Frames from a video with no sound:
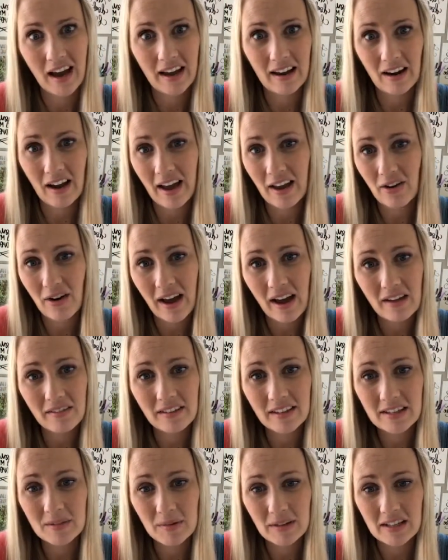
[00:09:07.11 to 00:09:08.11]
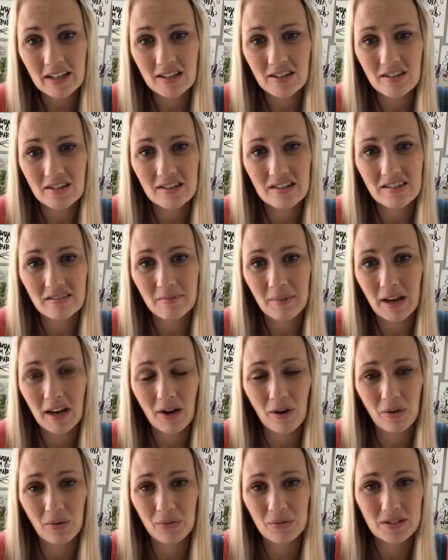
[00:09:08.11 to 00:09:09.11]
I don't have expectations of
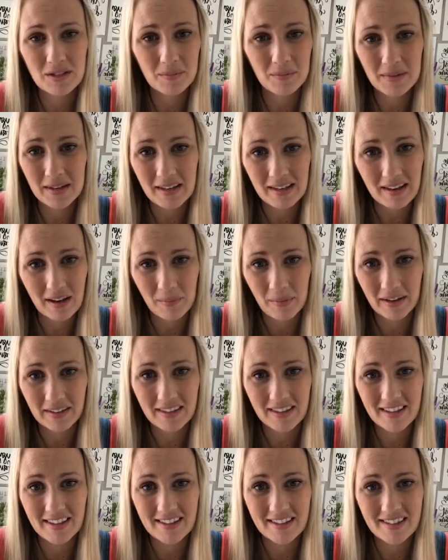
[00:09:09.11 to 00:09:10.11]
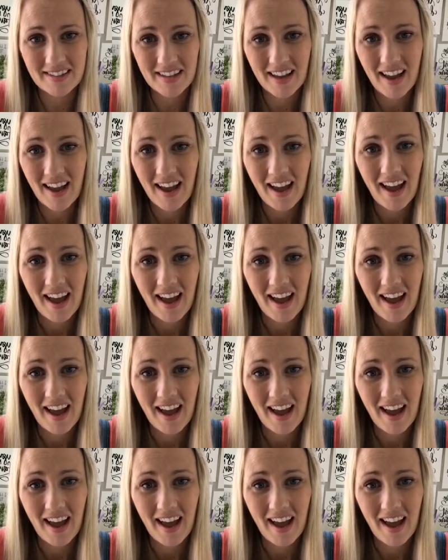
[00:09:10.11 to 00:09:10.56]
my own to meet about this.